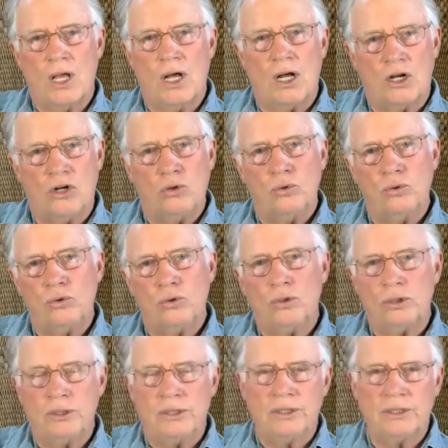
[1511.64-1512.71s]
a
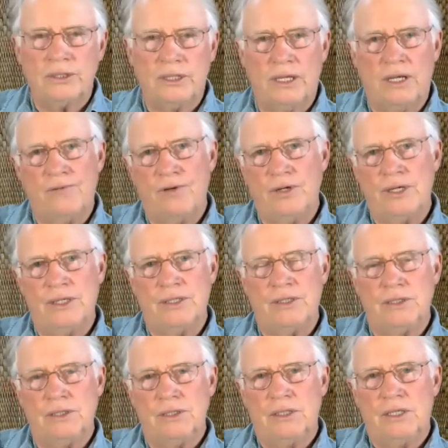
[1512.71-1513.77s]
cool, loving,
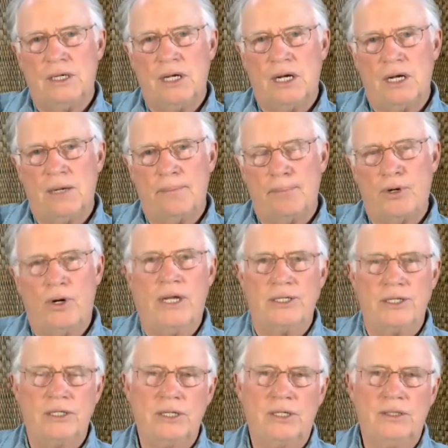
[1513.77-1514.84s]

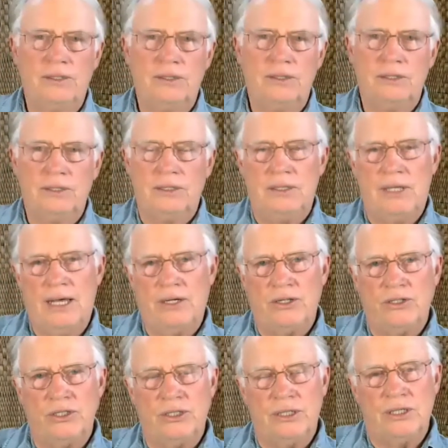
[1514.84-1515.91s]
present
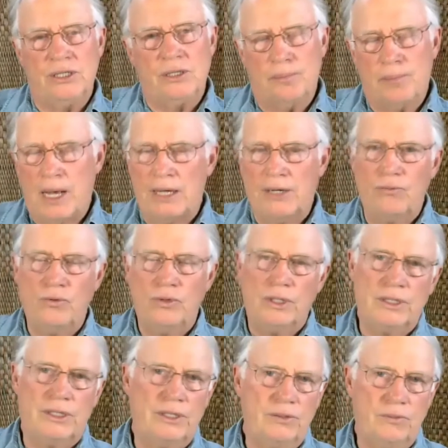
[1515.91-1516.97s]
energy that the body
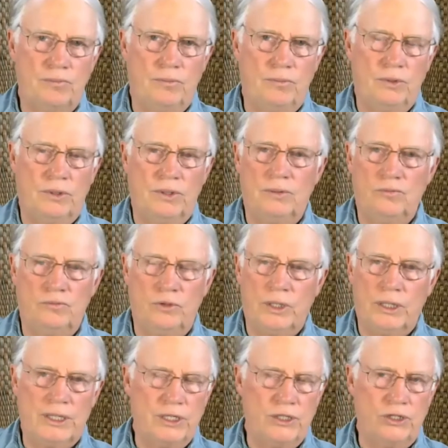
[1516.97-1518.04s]
really,
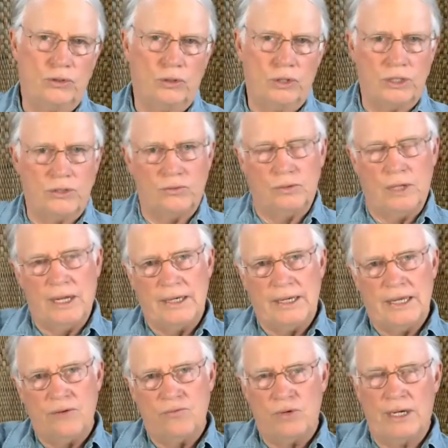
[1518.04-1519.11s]
really enjoys and
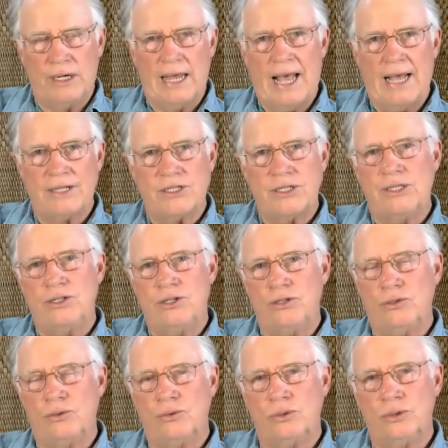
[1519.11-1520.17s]
can relax
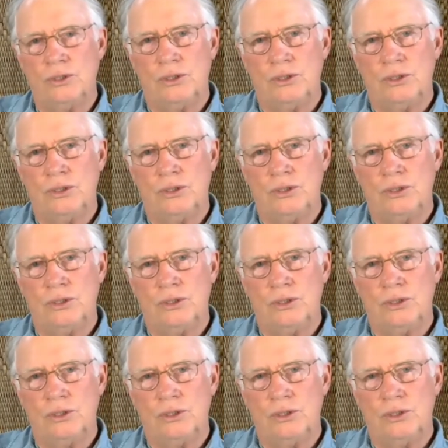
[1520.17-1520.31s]
into,